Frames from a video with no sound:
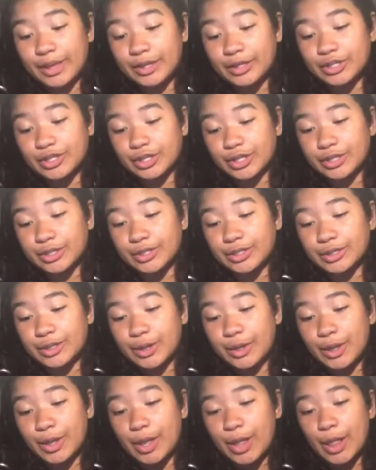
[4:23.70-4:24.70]
It's just
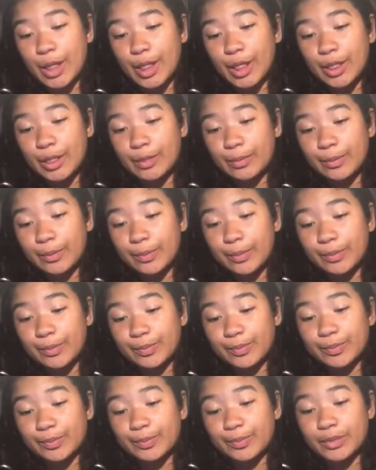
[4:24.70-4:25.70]

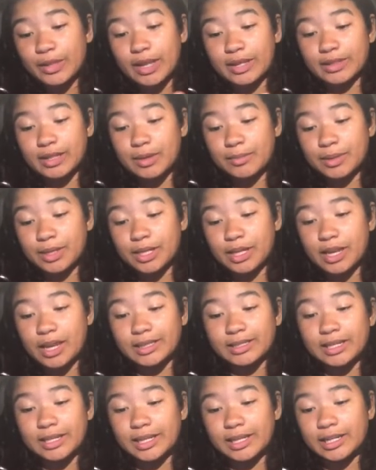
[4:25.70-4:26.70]
not that many.
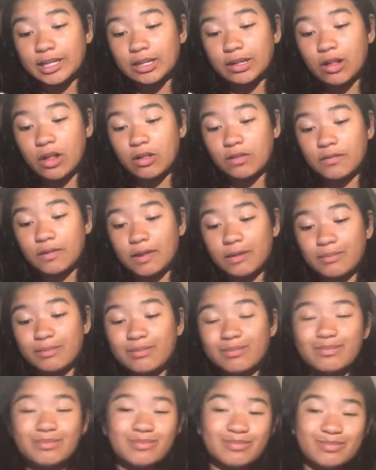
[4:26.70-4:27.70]
I deleted all of them